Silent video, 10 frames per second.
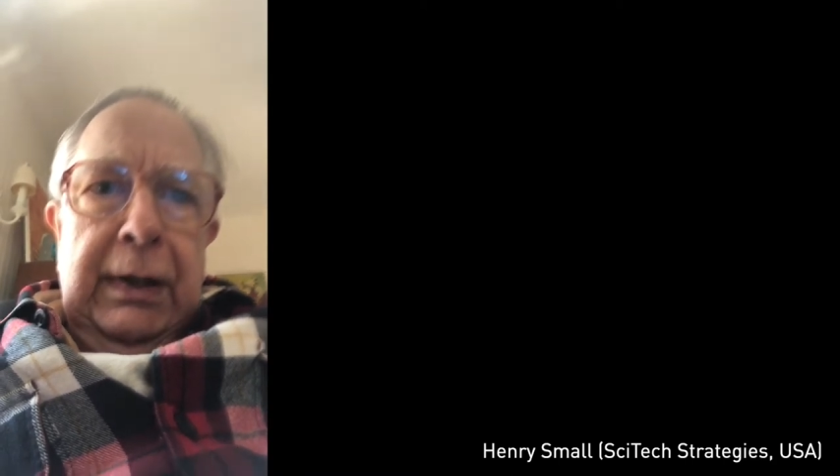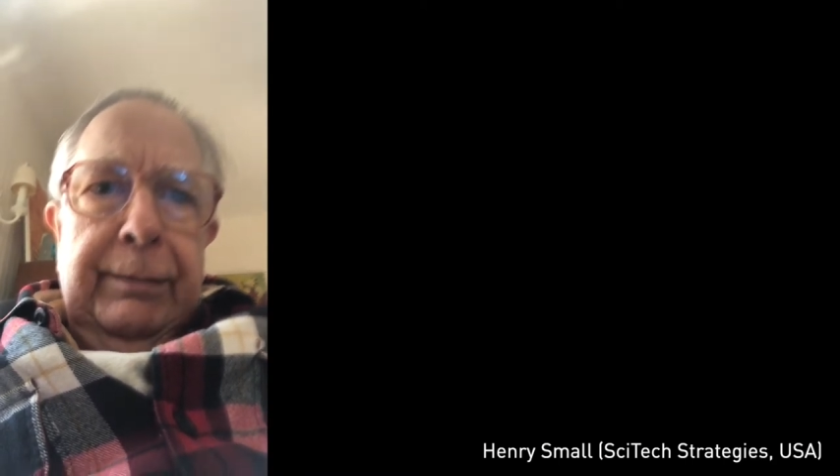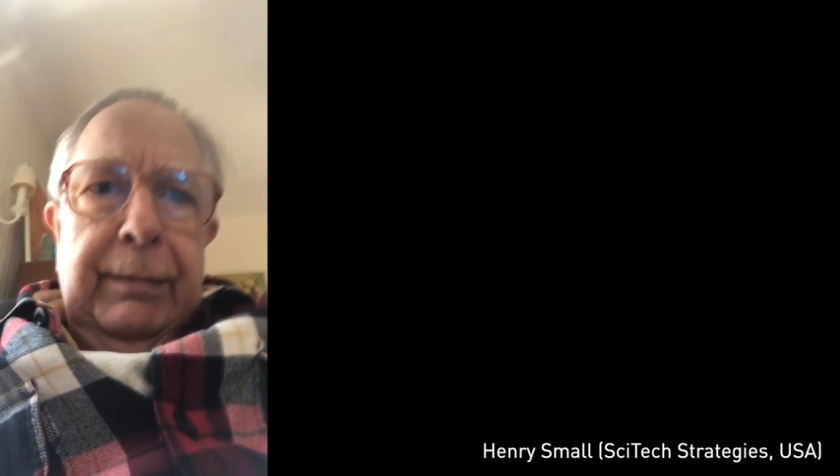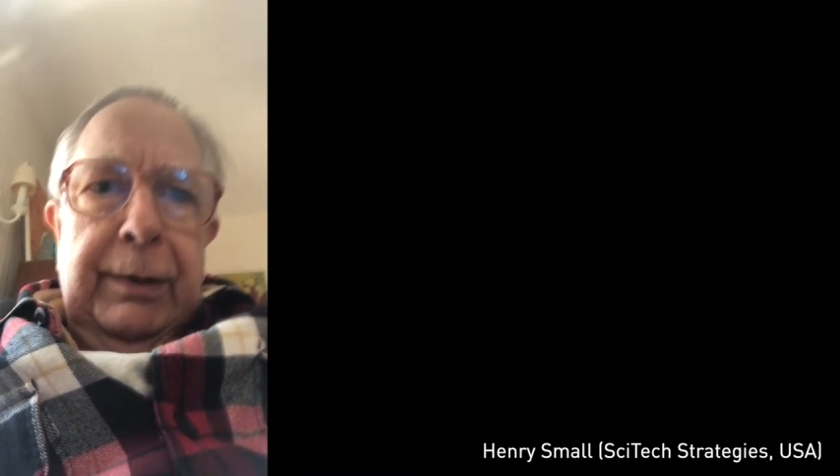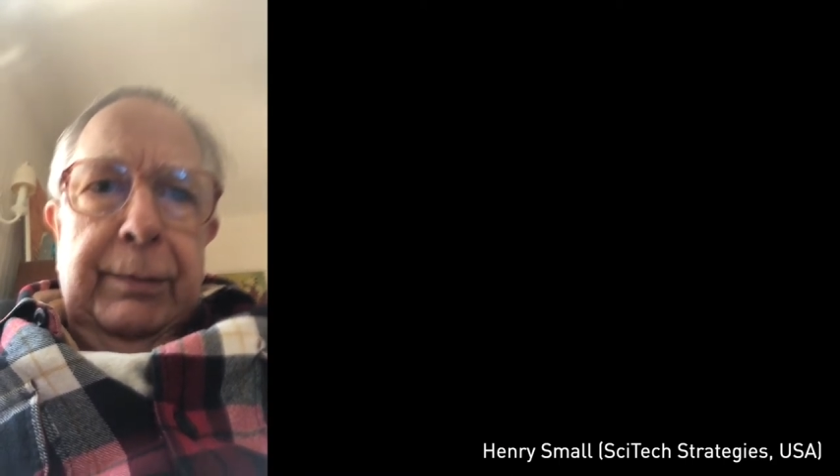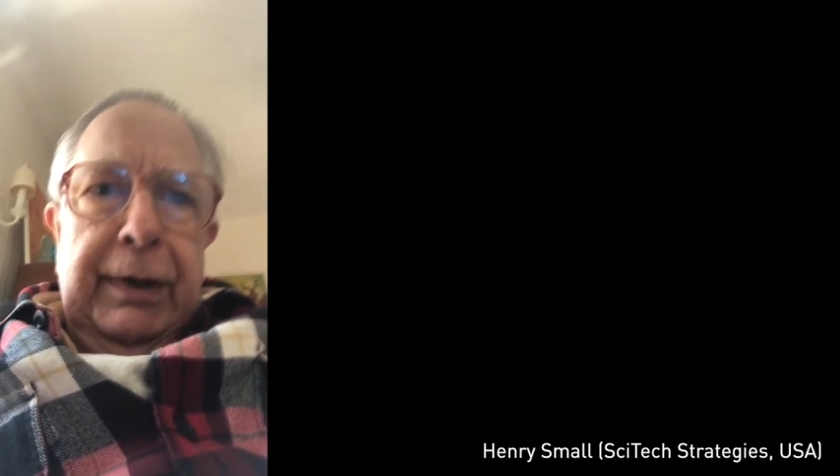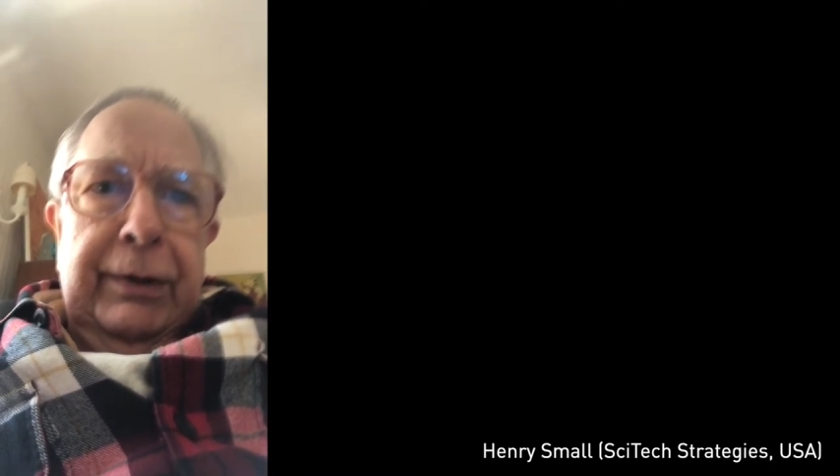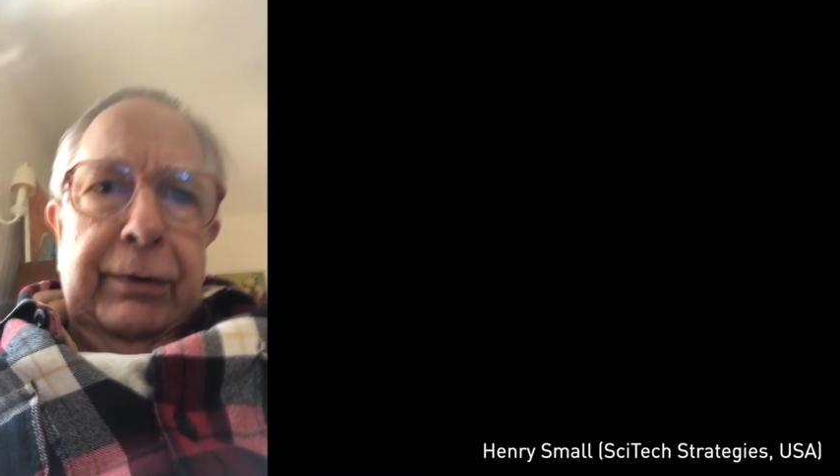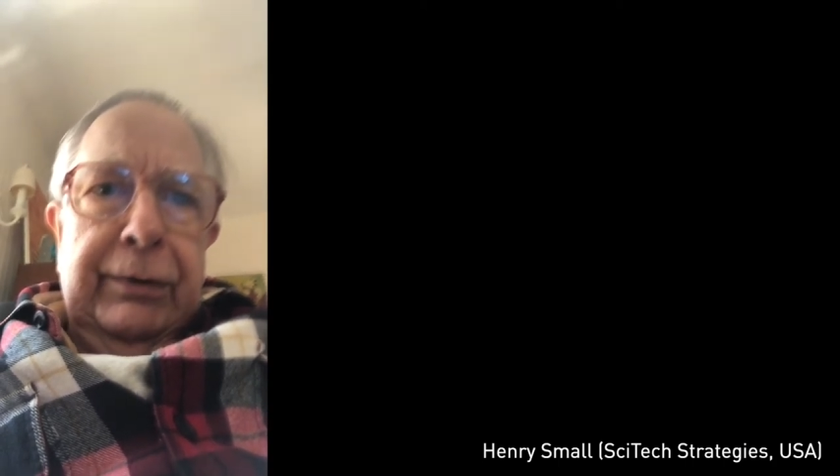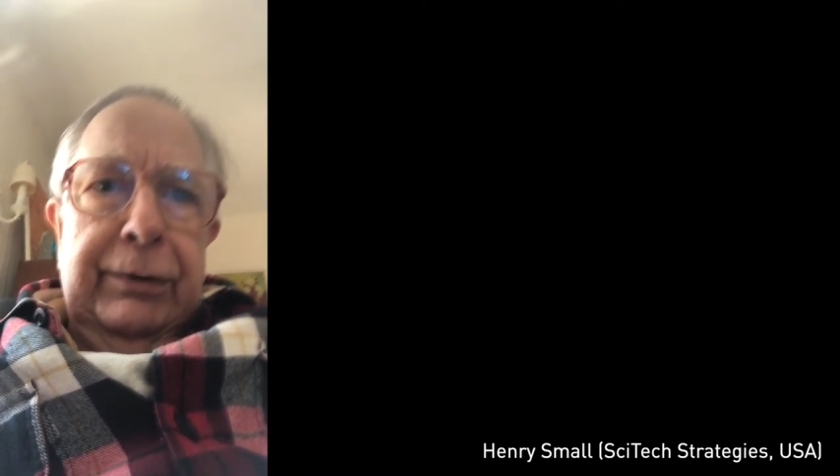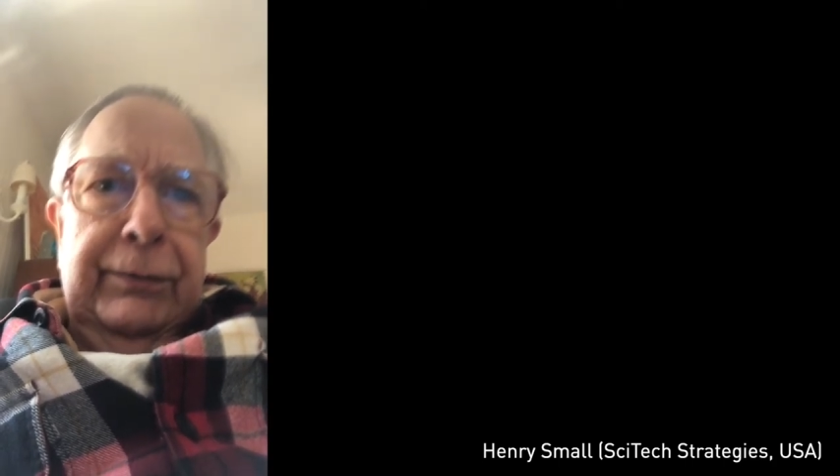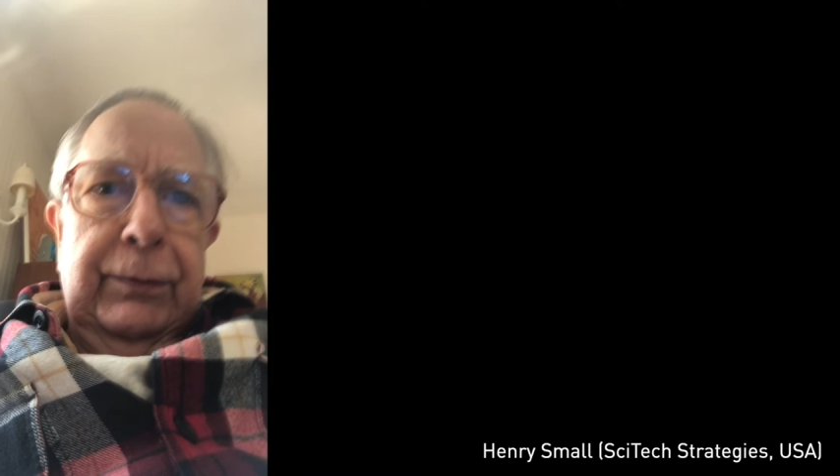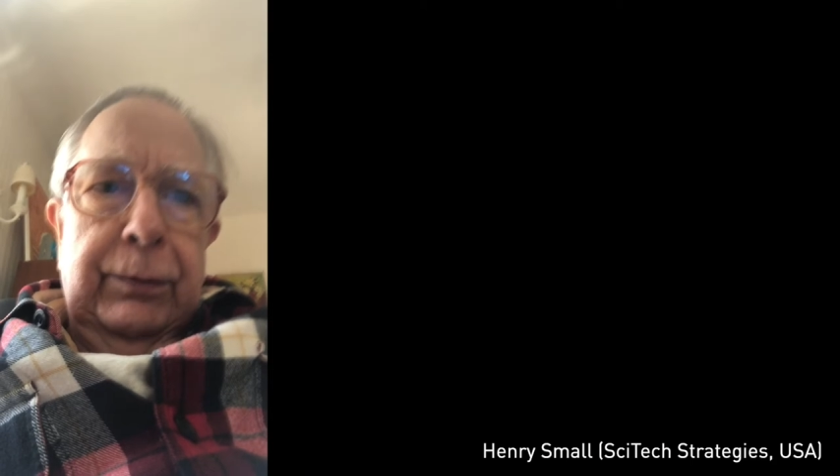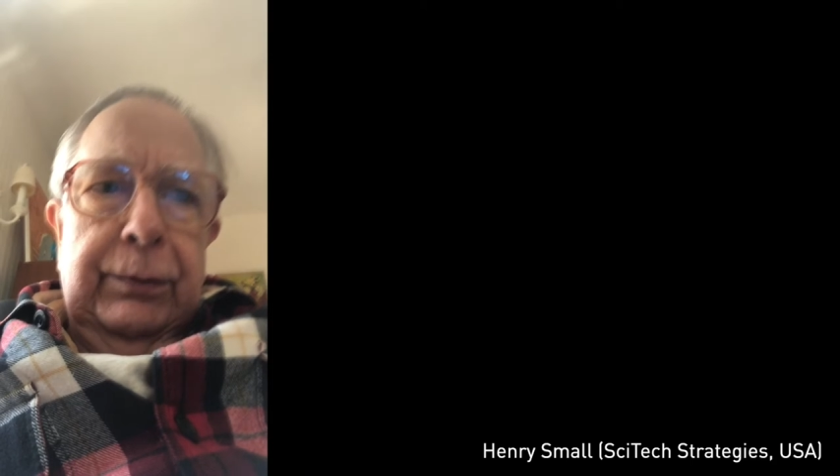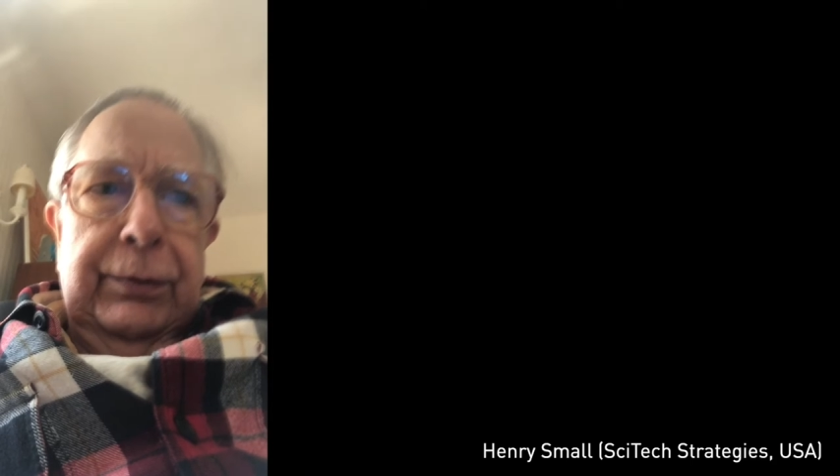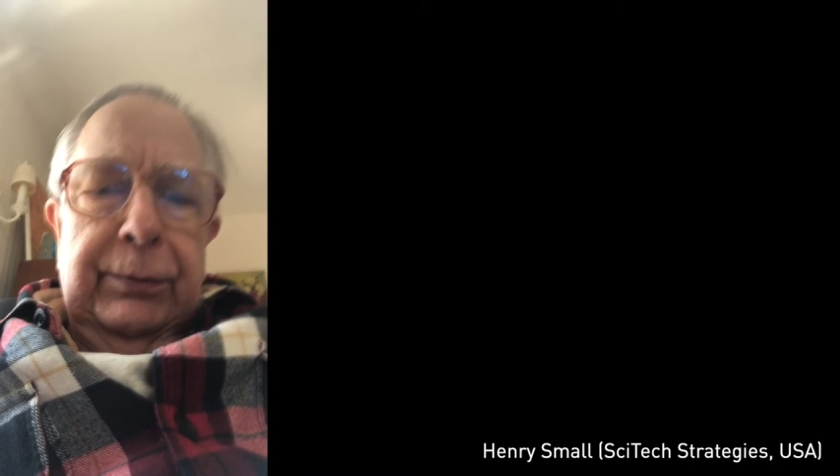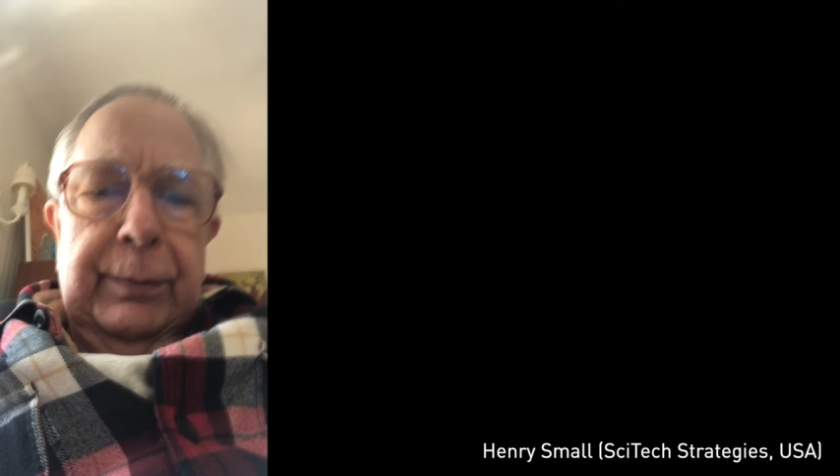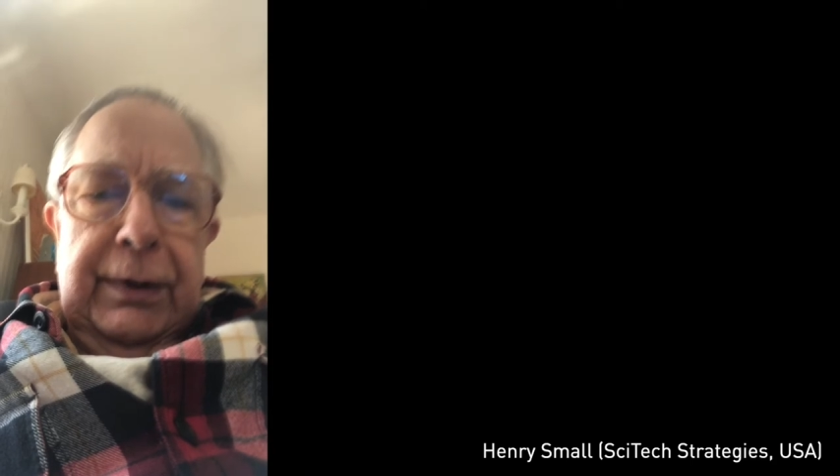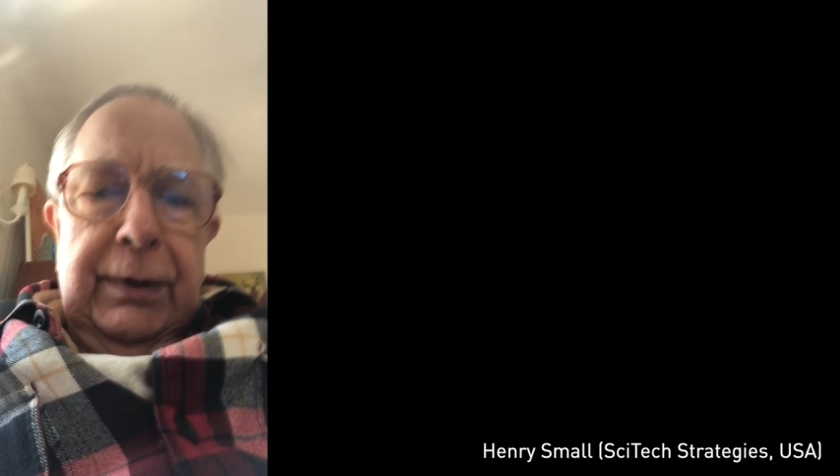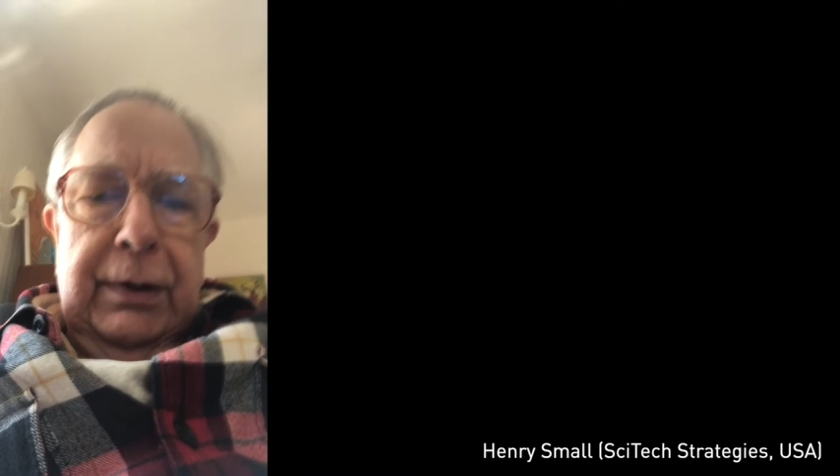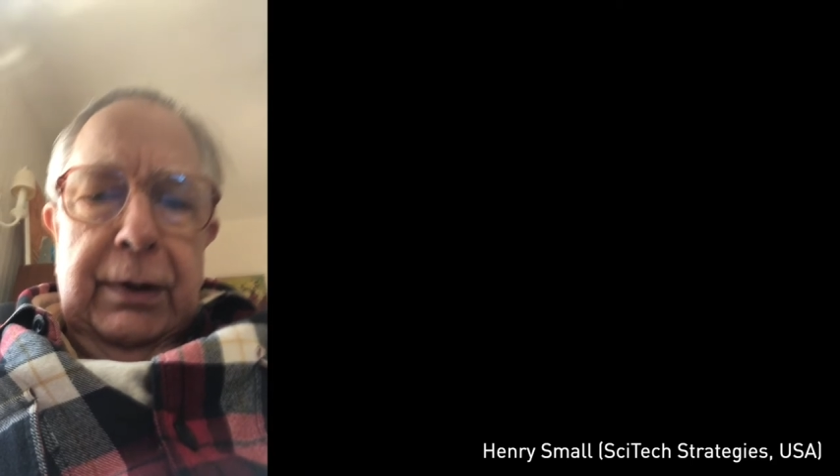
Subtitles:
My background influences my